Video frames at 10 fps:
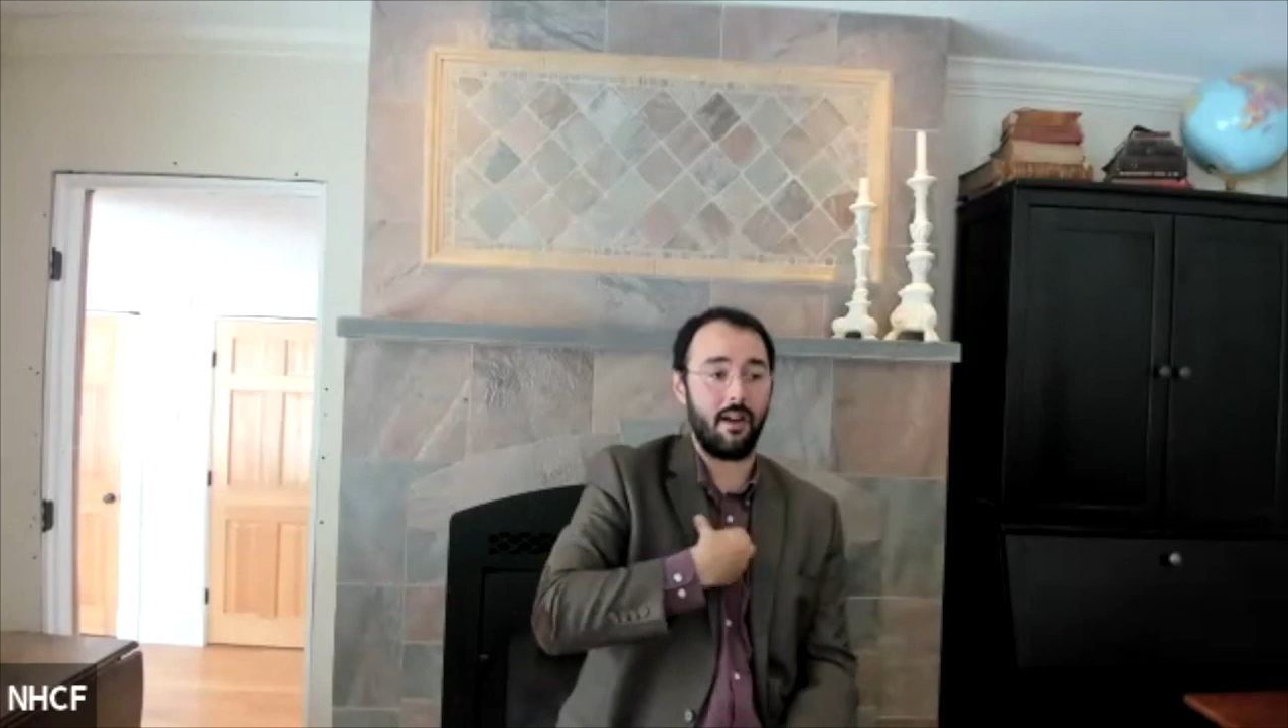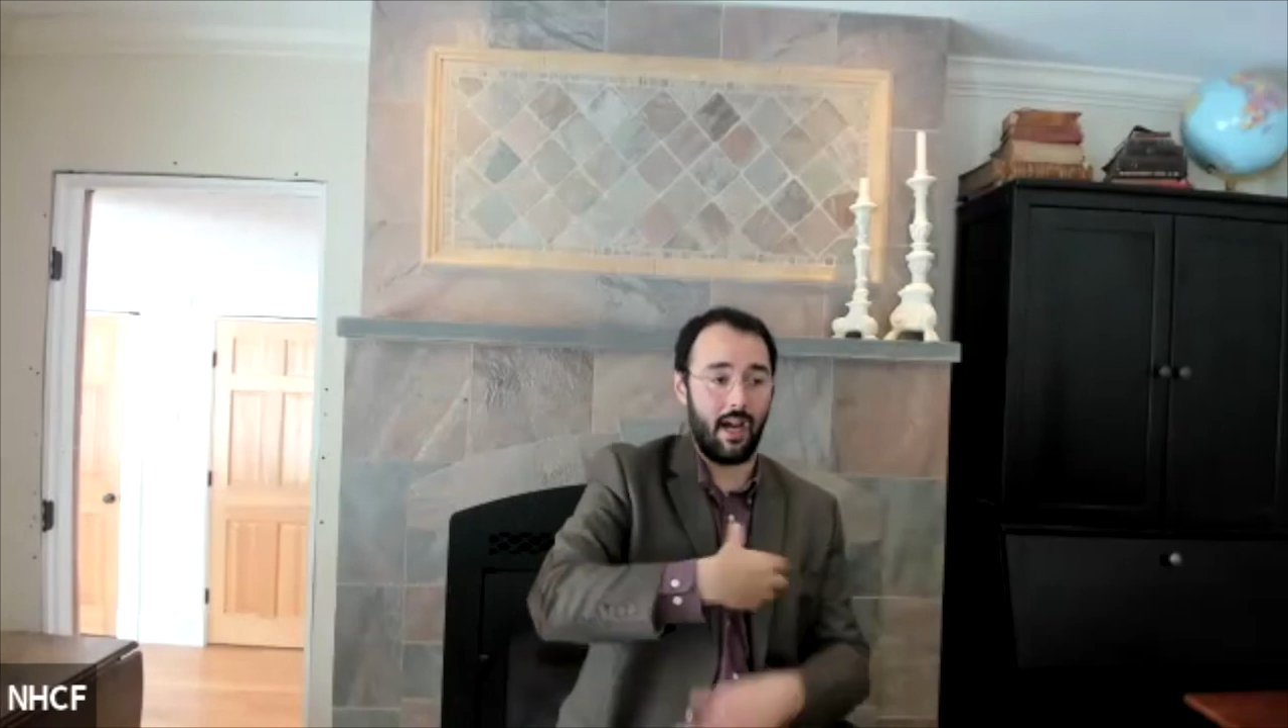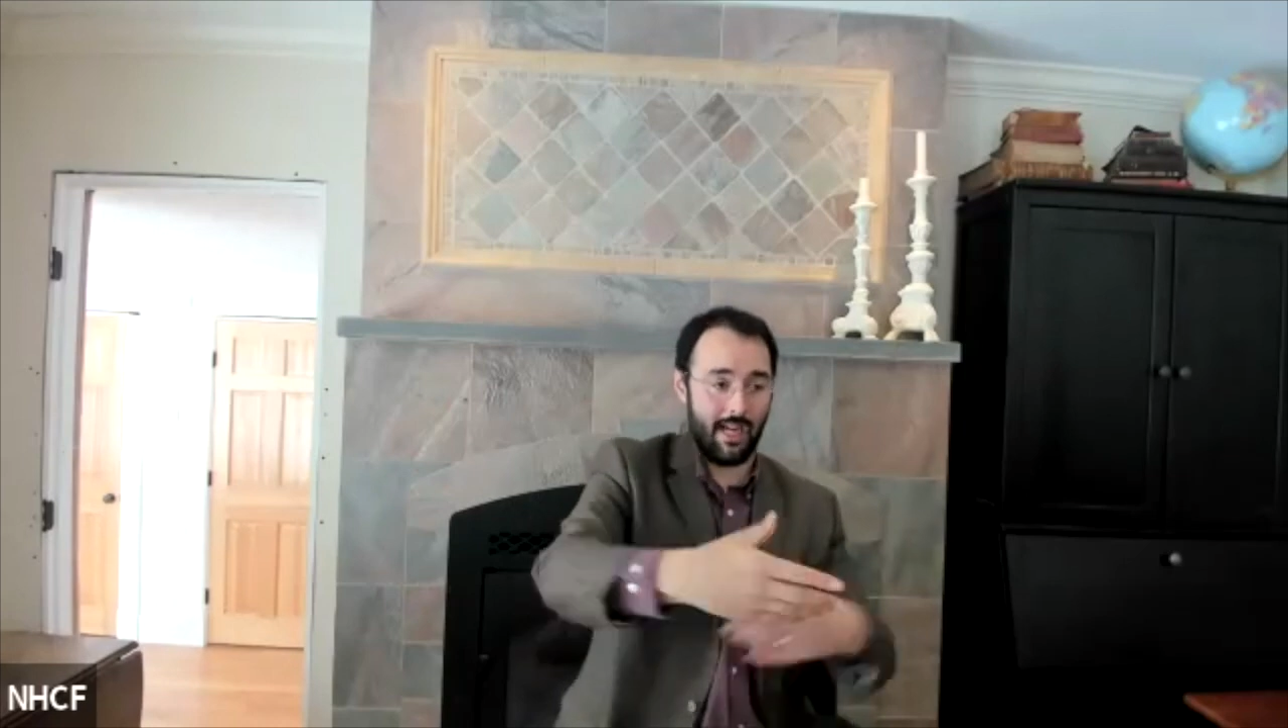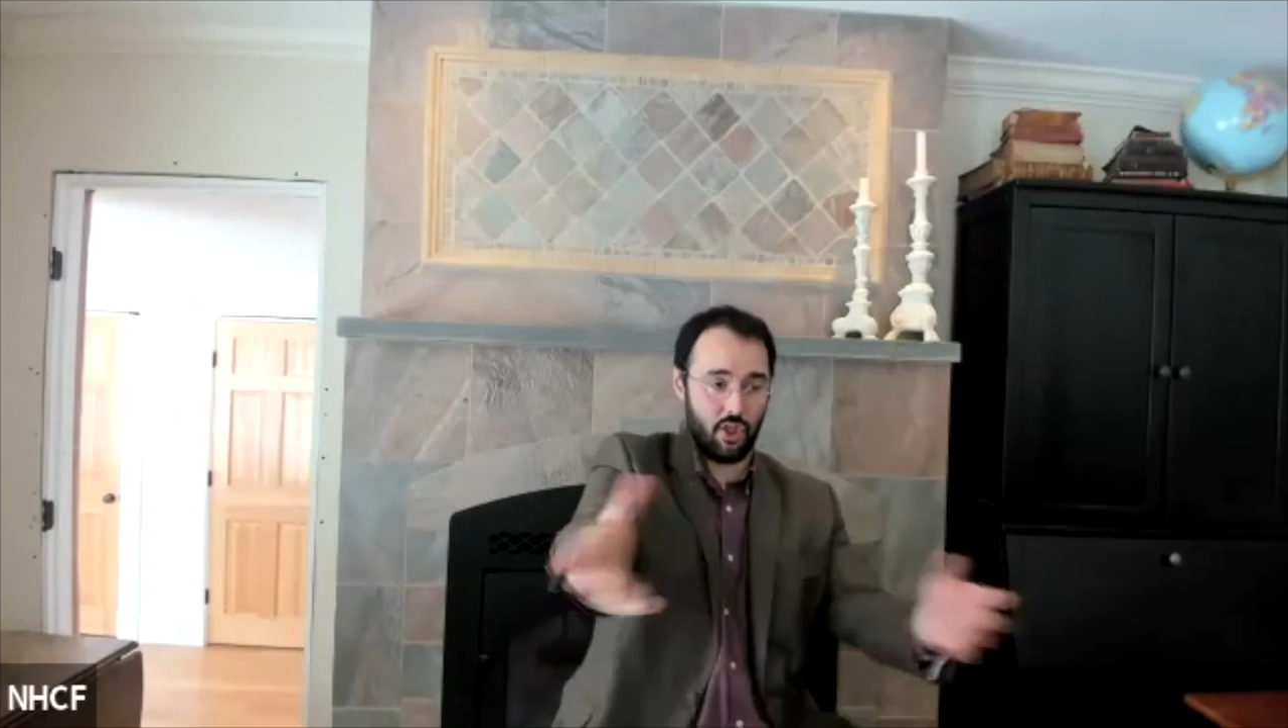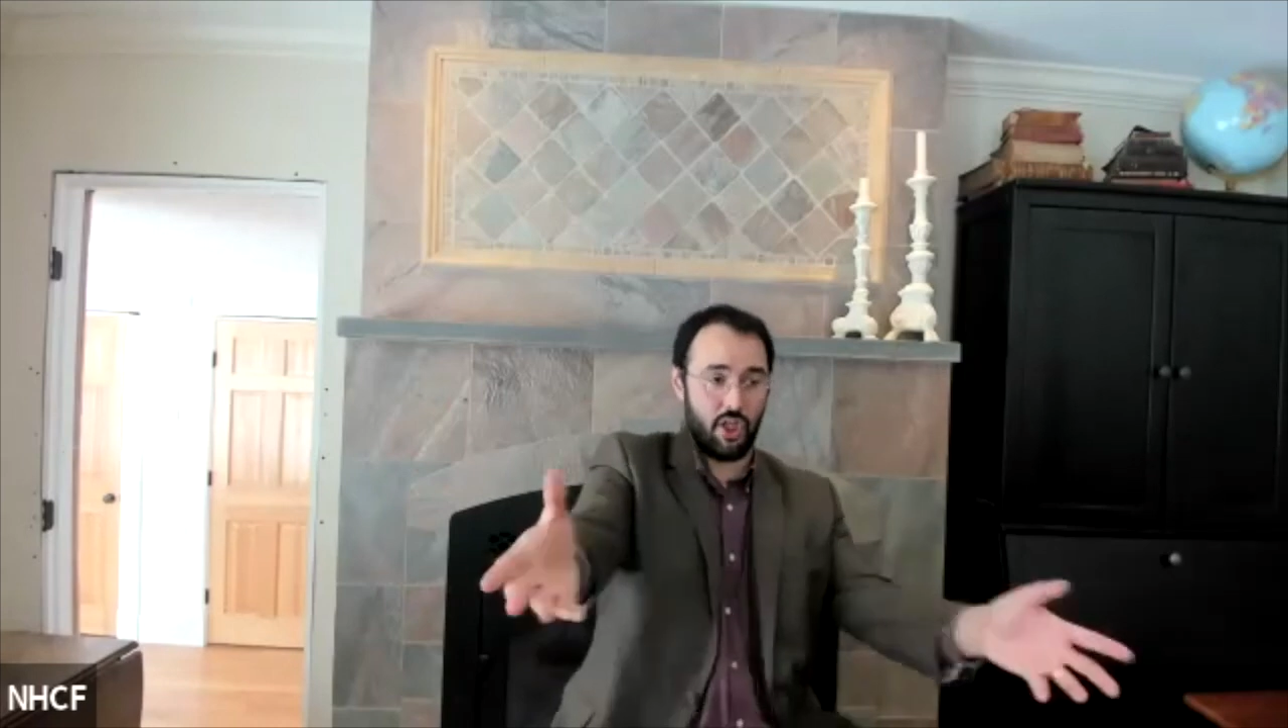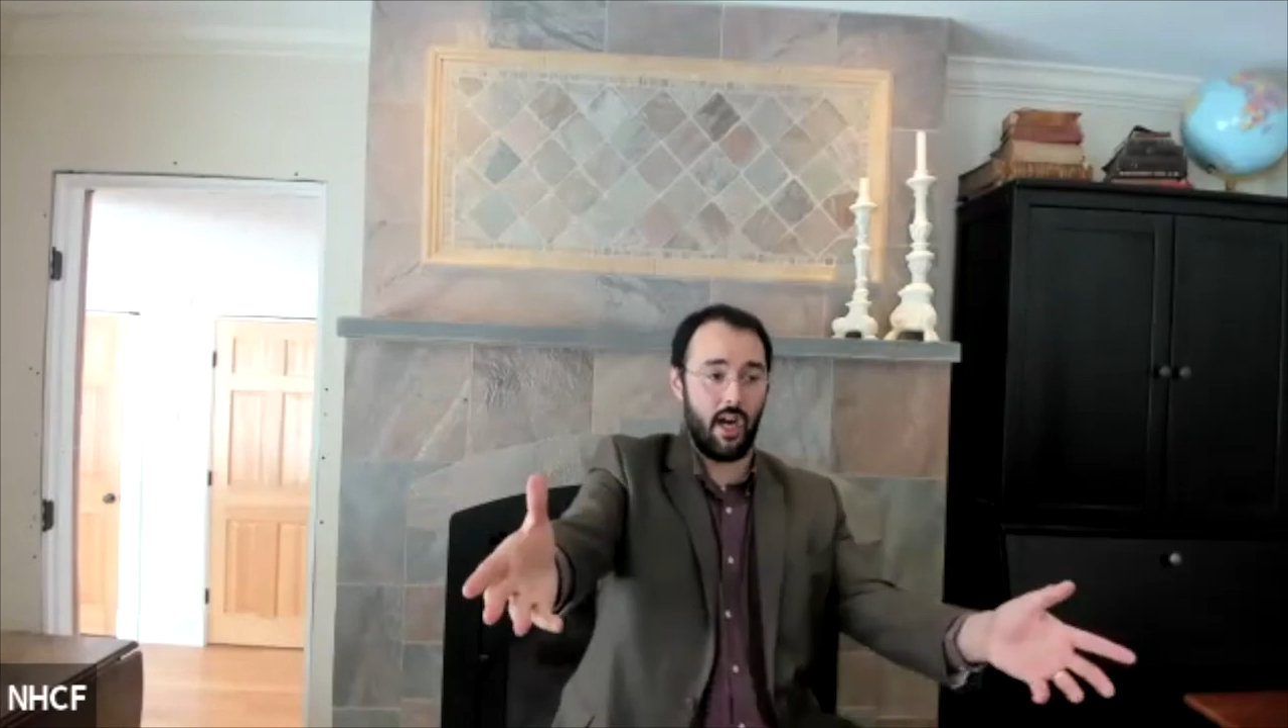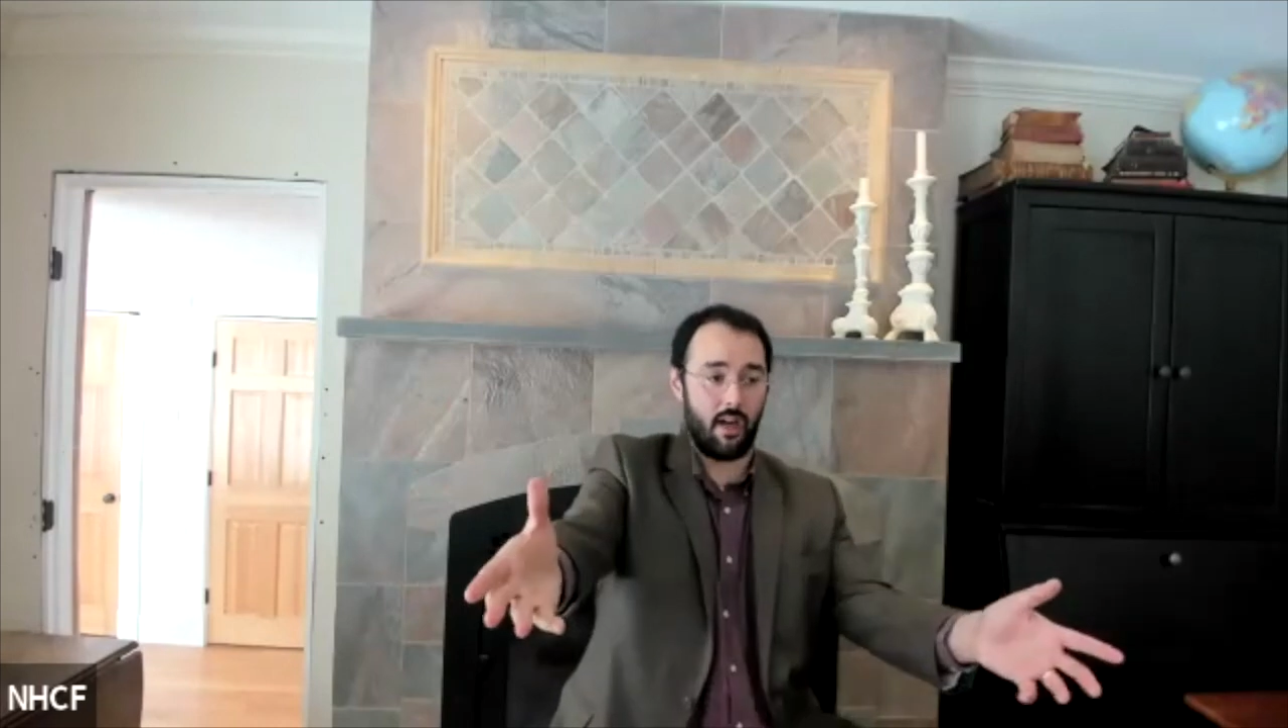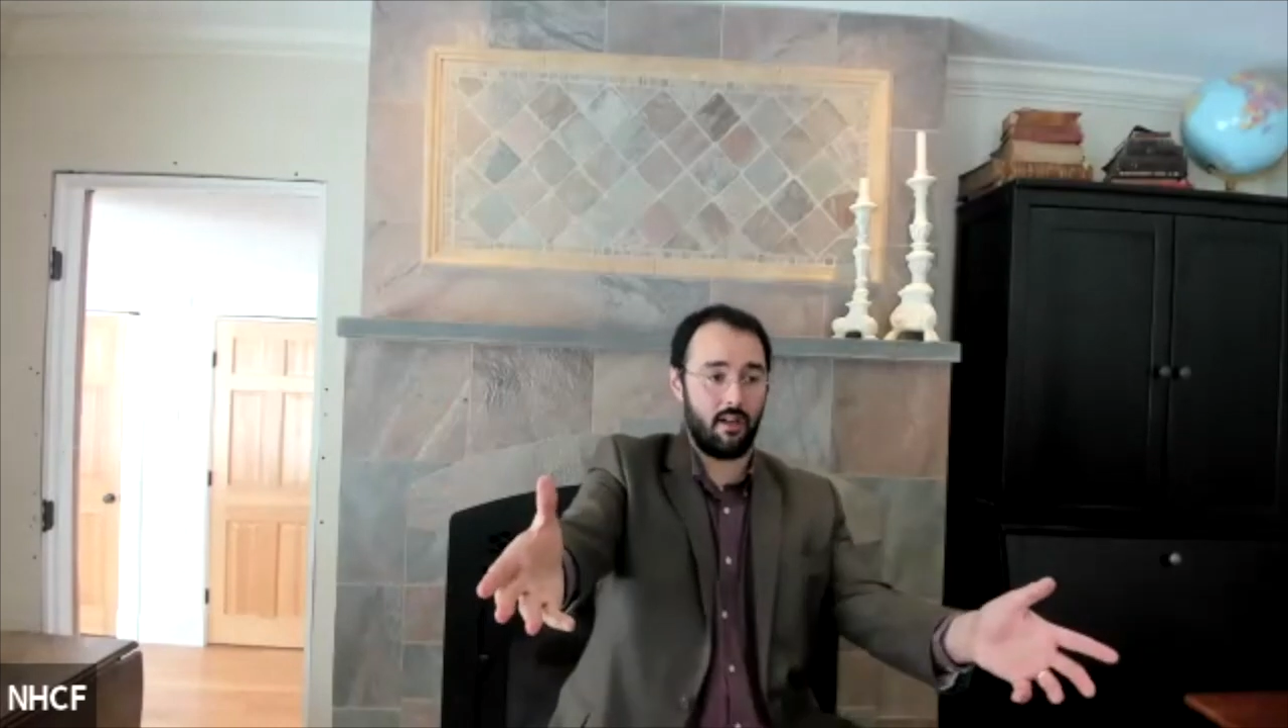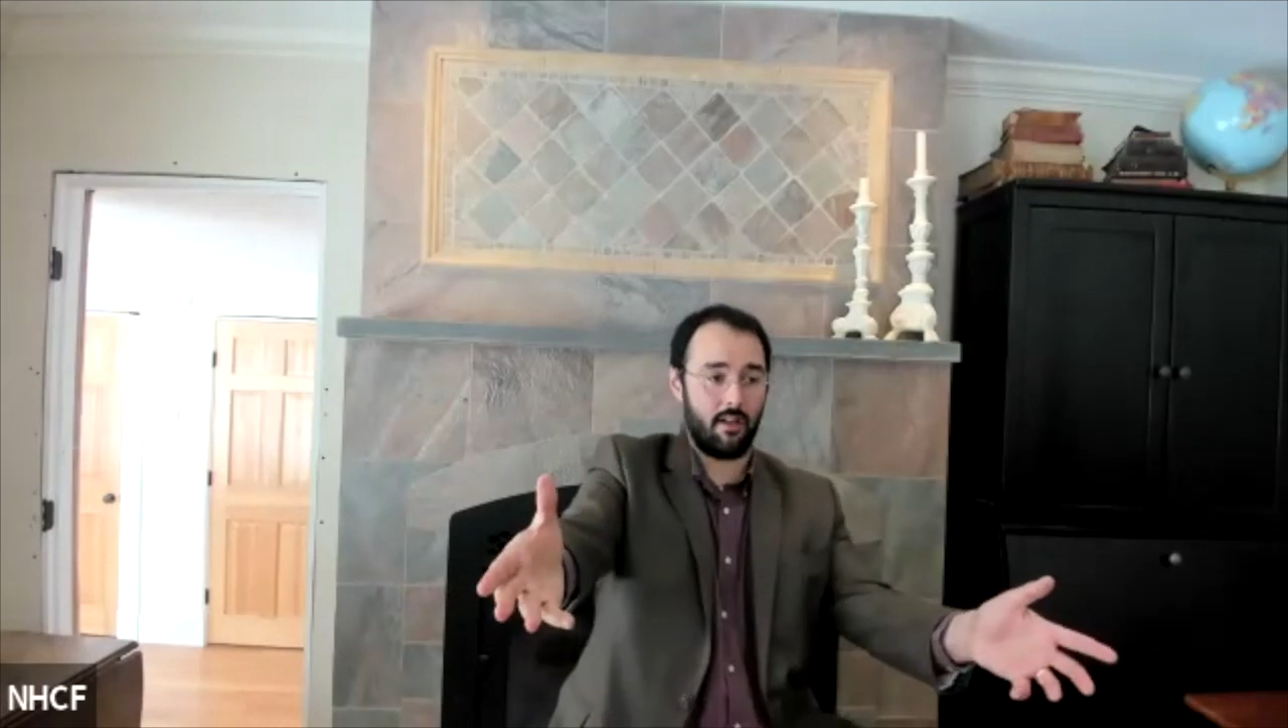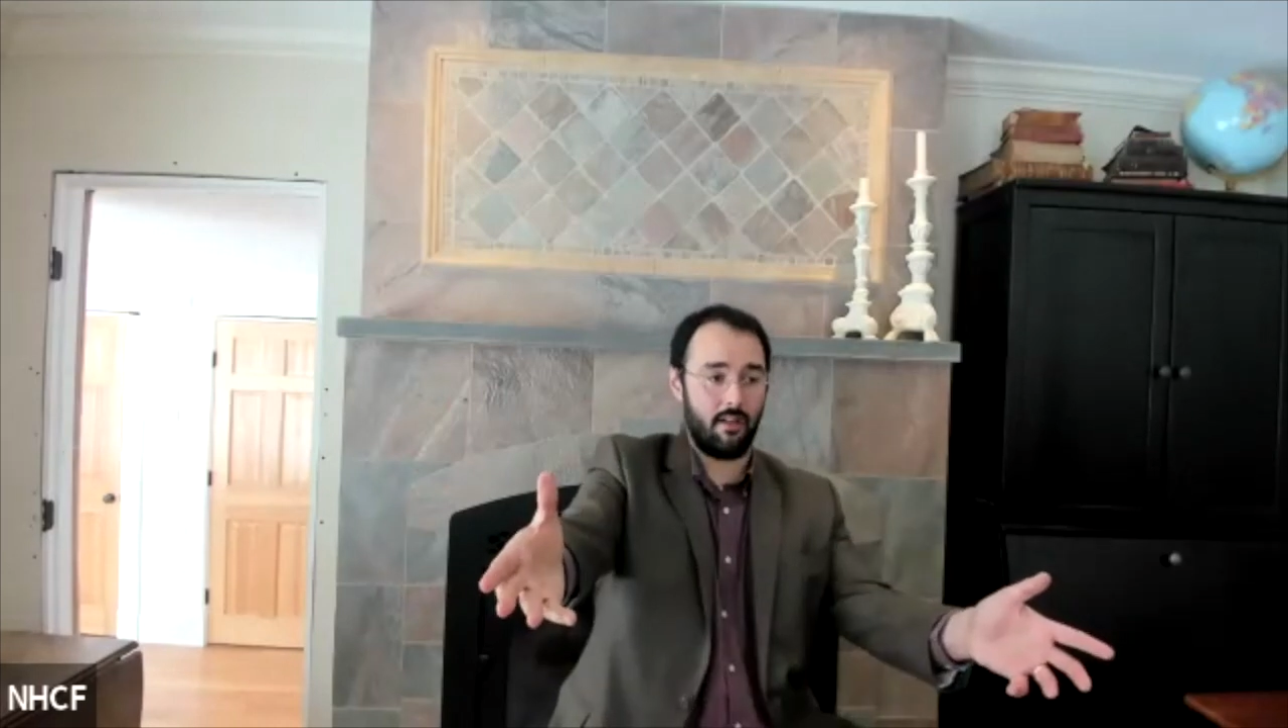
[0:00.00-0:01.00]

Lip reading: I share,